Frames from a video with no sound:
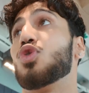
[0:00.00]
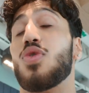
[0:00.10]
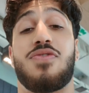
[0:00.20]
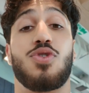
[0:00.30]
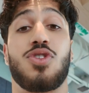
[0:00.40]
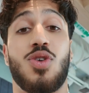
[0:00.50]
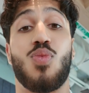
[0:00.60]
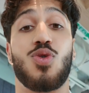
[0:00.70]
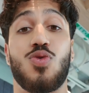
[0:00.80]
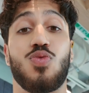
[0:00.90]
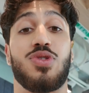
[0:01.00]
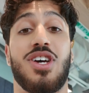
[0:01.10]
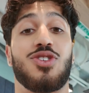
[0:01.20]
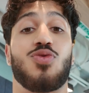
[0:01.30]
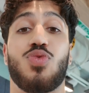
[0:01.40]
So if you're someone who
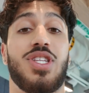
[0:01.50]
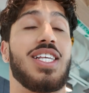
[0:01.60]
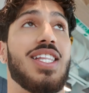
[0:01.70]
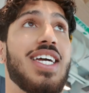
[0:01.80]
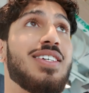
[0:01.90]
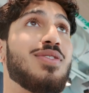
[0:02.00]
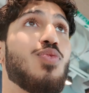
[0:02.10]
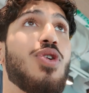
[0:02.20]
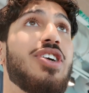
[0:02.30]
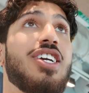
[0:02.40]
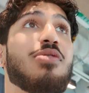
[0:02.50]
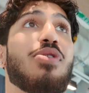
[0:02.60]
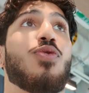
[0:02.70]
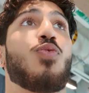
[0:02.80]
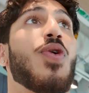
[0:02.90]
doesn't really like worrying
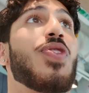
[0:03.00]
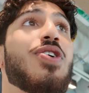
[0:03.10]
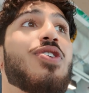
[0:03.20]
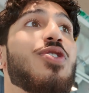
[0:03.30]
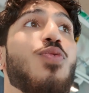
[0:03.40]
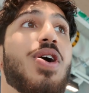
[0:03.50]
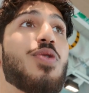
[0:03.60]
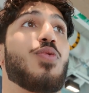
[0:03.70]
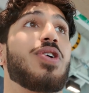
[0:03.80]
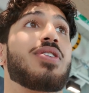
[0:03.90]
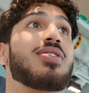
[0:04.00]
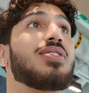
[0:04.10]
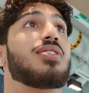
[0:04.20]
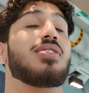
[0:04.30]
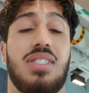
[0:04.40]
about what they're gonna wear to work,
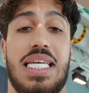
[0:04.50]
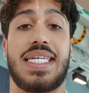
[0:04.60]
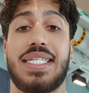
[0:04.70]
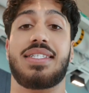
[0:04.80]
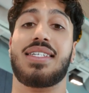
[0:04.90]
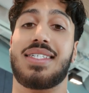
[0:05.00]
then